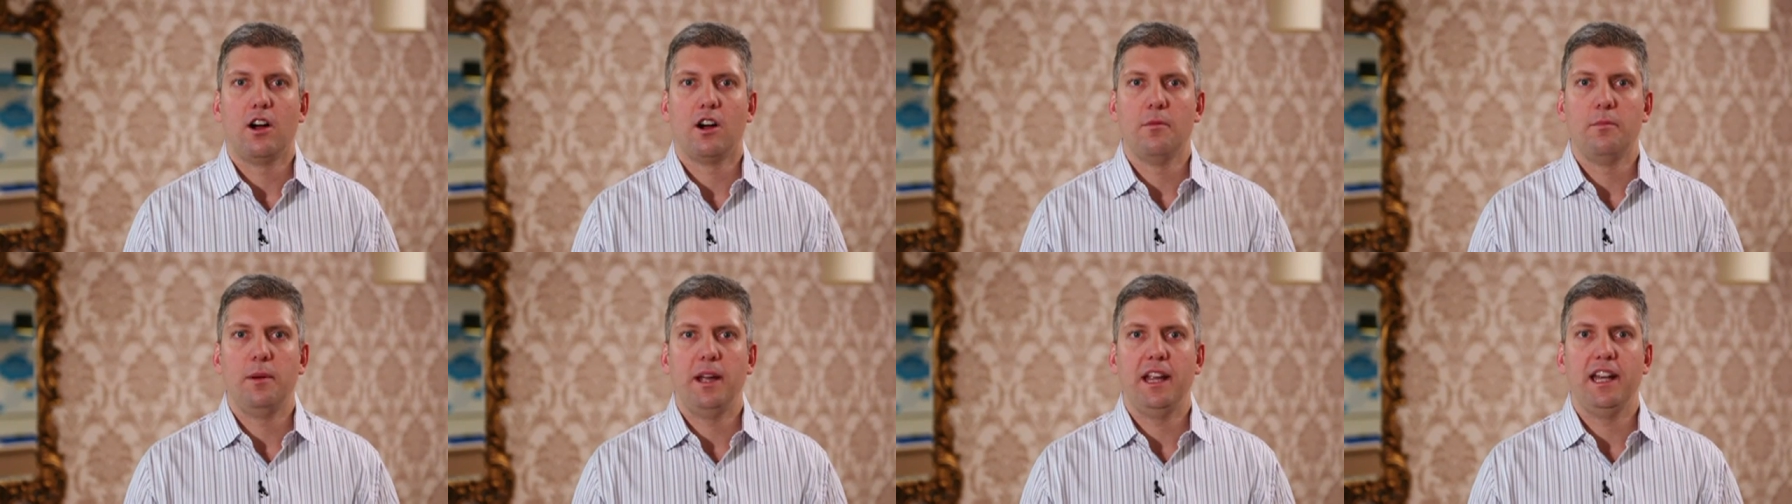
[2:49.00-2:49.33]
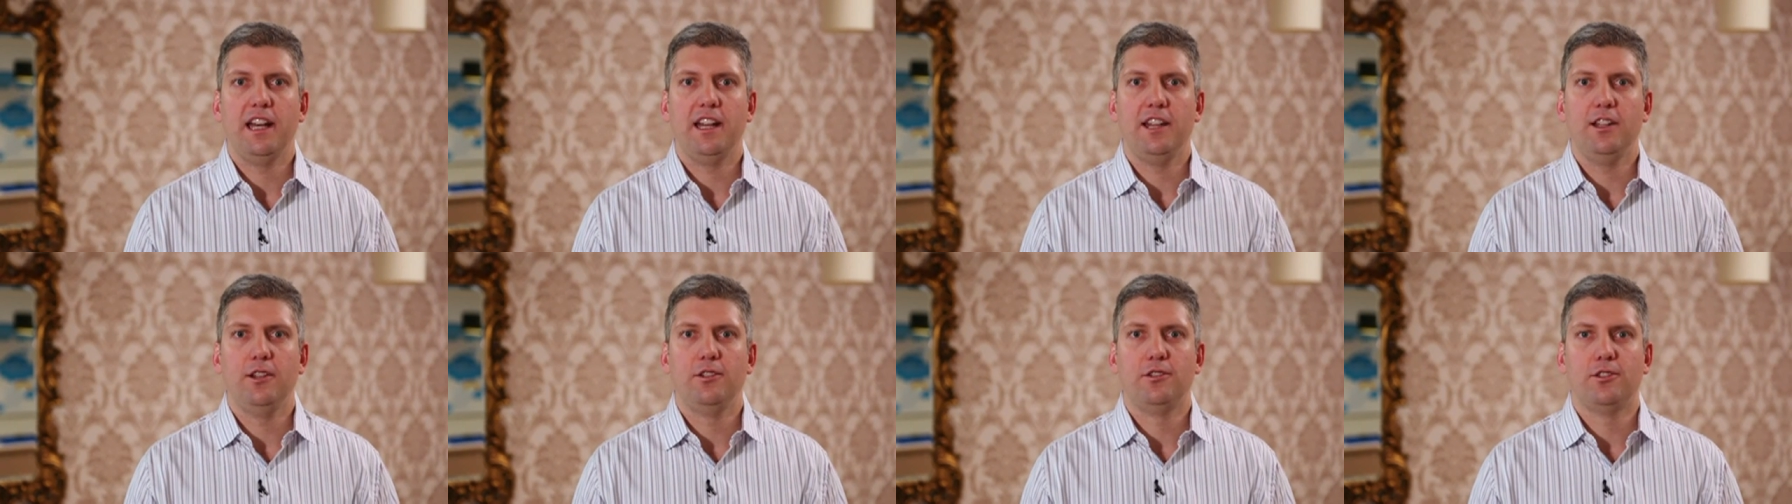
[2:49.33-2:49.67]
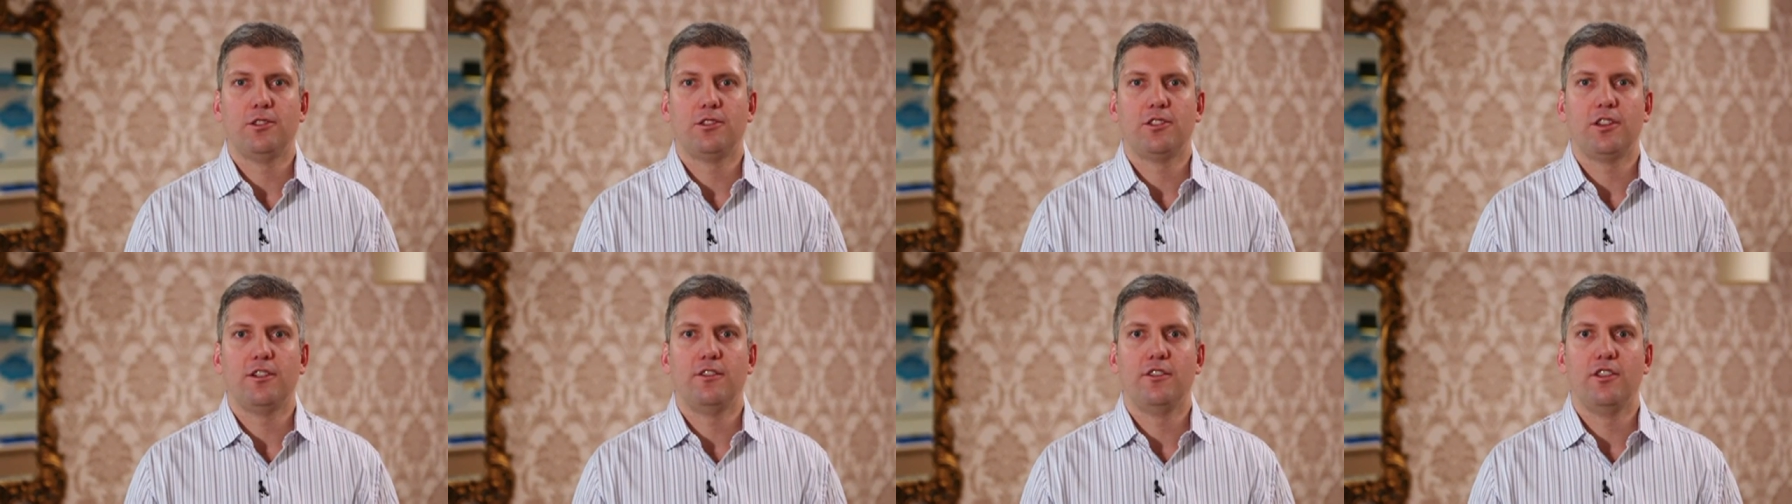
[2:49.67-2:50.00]
Our beta
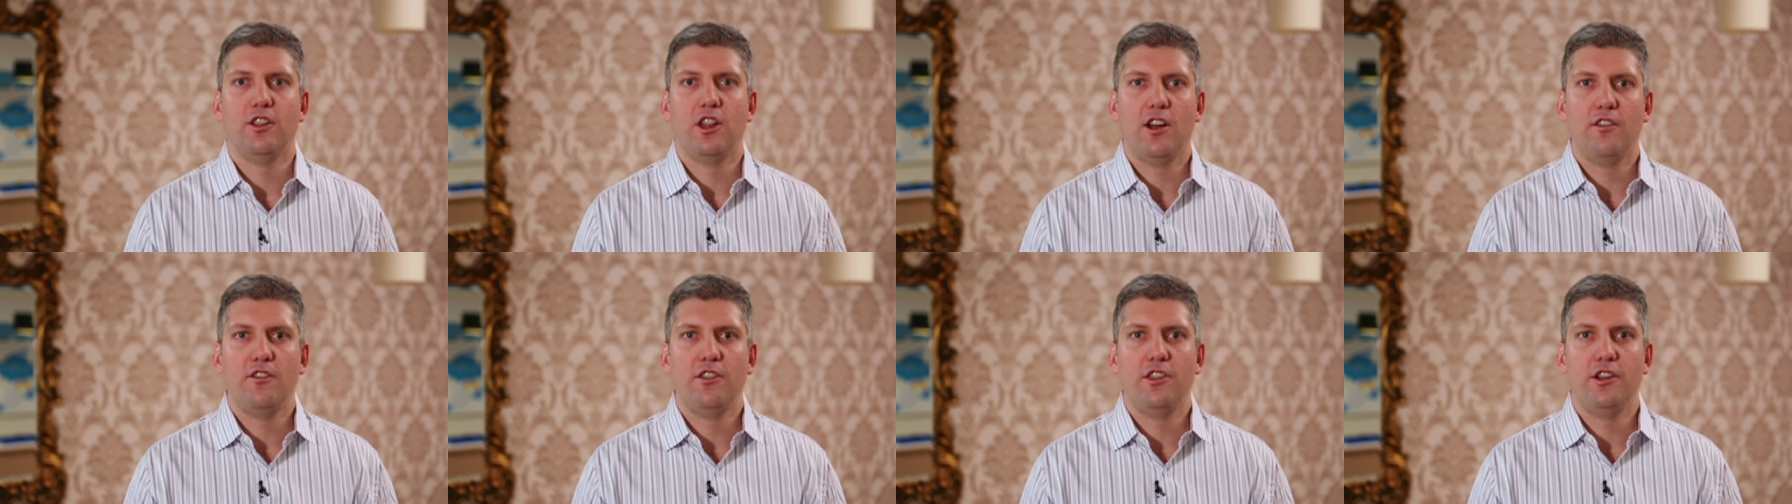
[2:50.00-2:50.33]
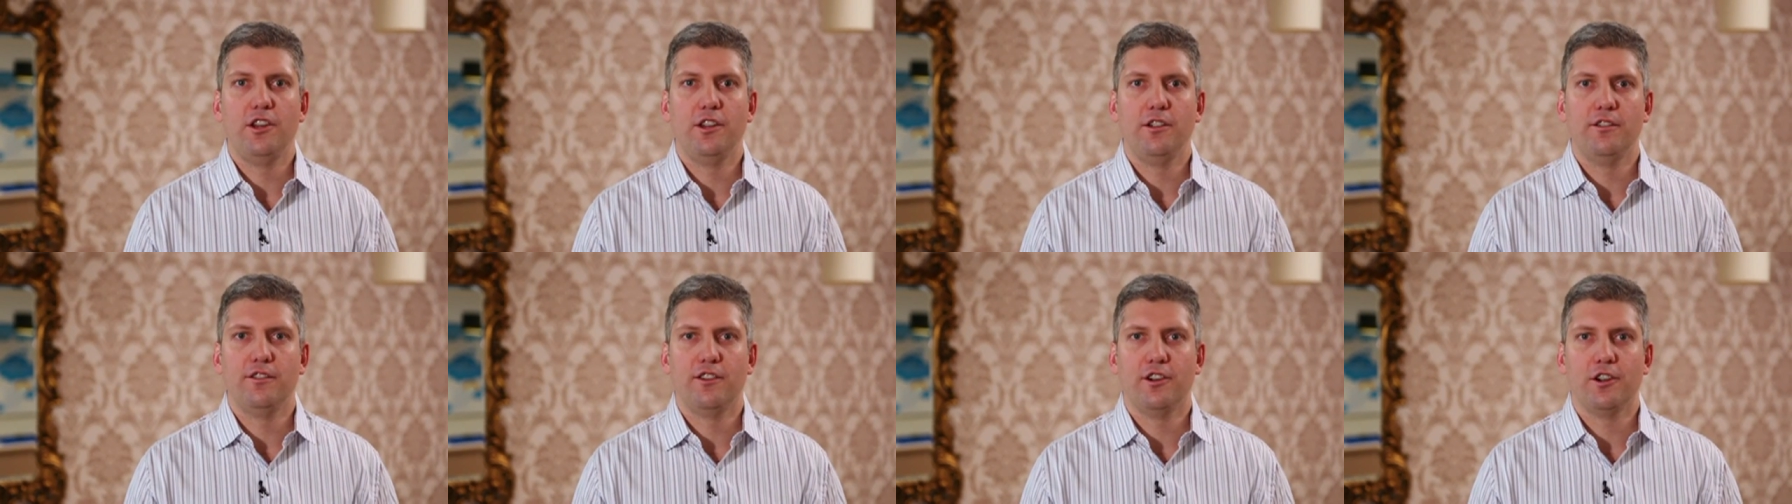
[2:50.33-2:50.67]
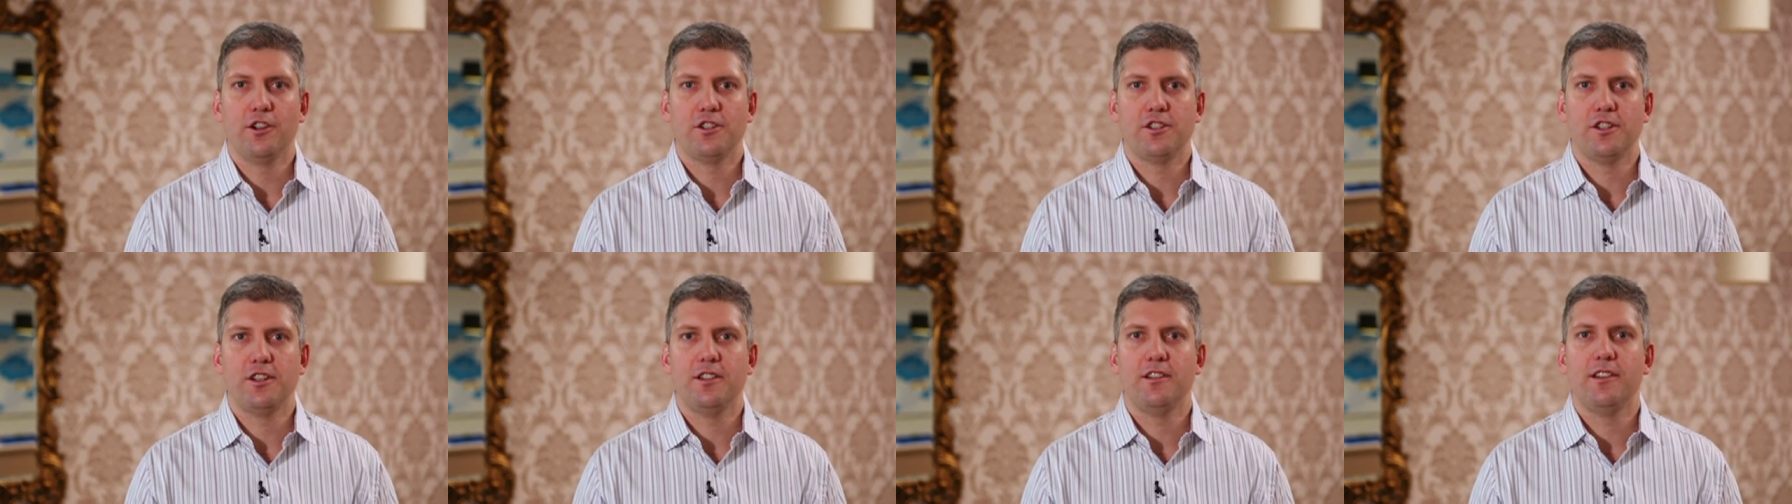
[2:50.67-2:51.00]
users have loved the new
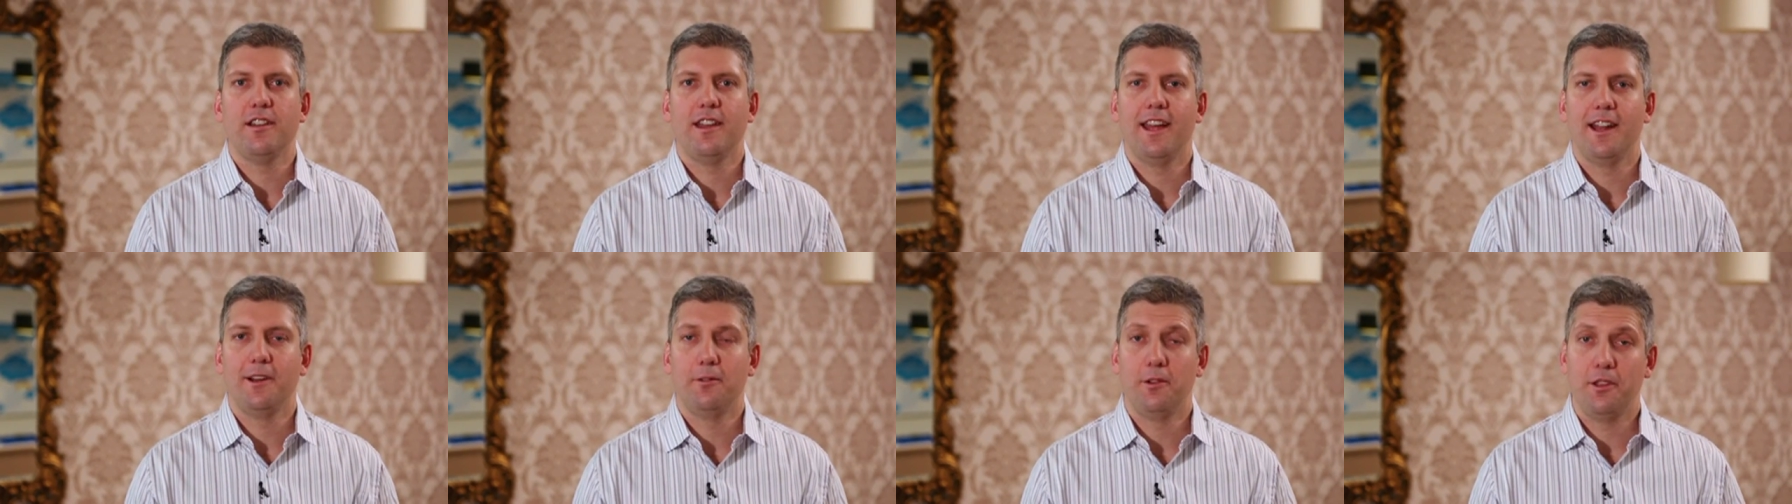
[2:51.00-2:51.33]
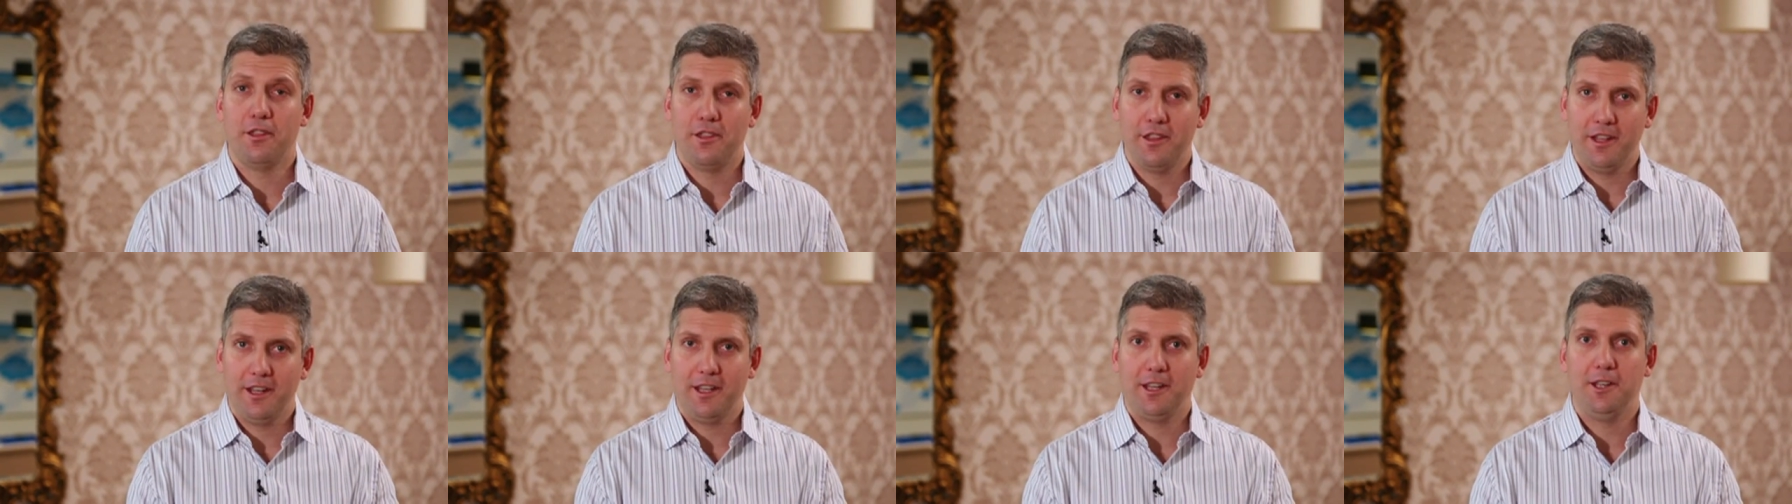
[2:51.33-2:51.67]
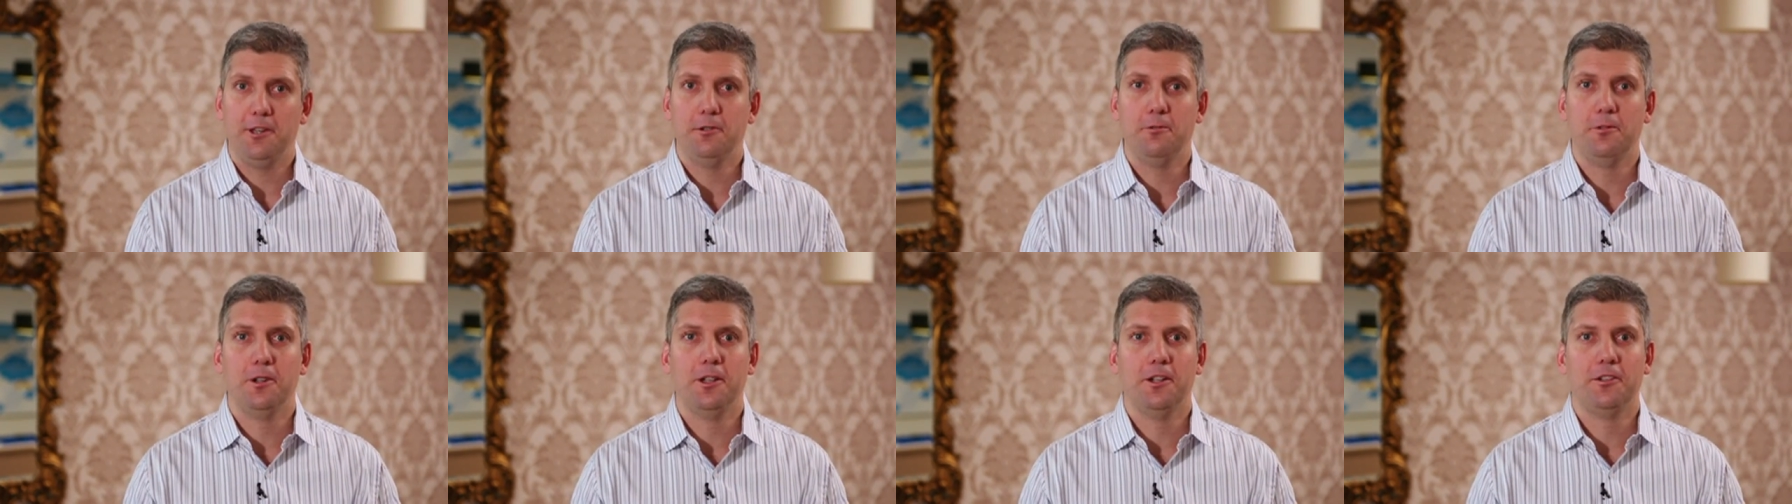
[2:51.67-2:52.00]
version, and we
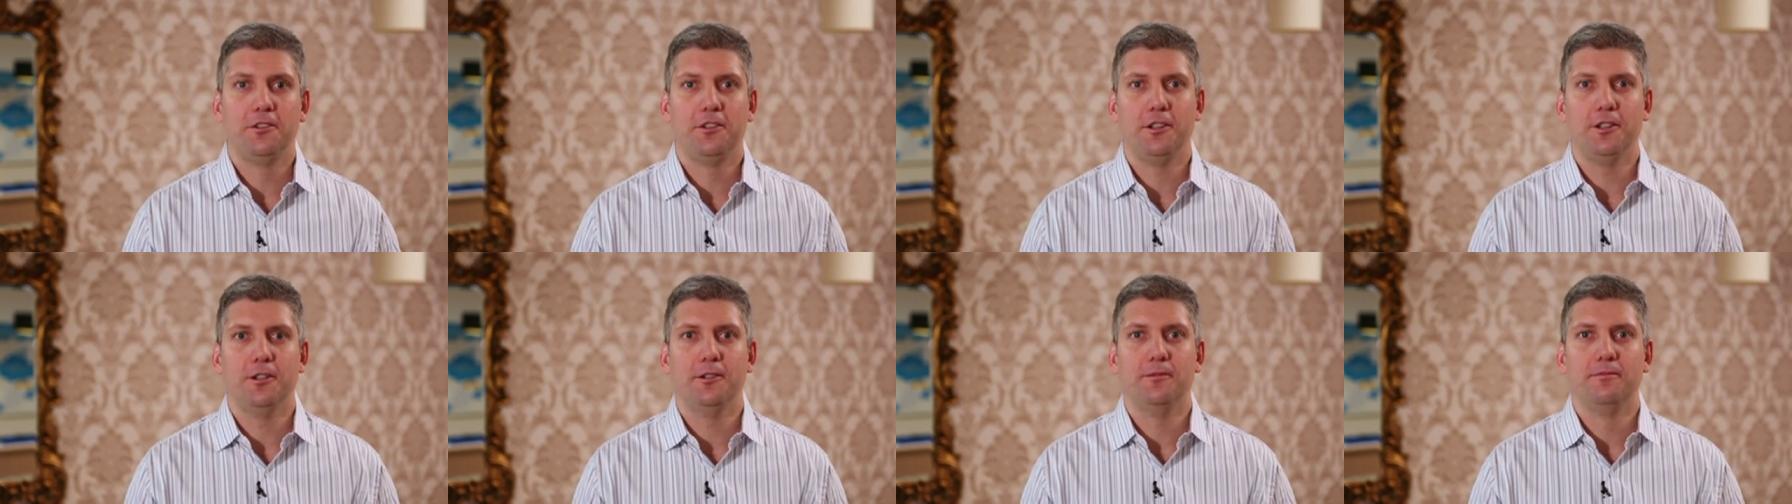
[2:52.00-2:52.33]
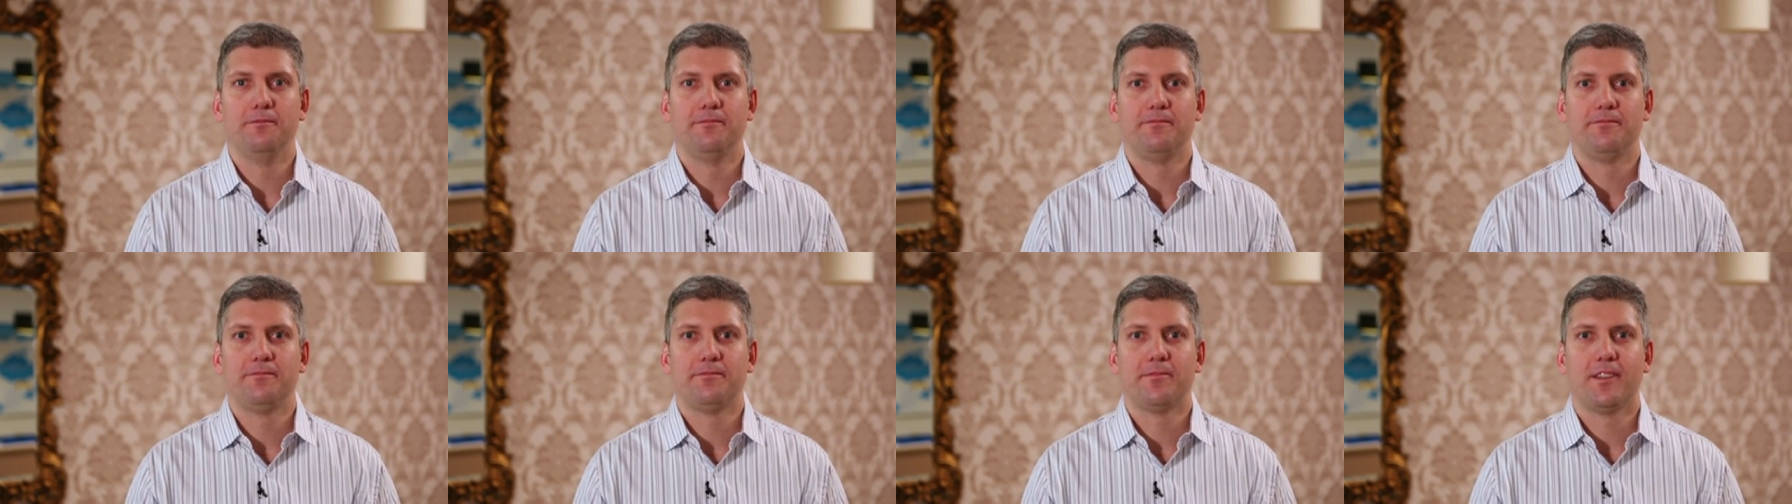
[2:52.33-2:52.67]
think you will too.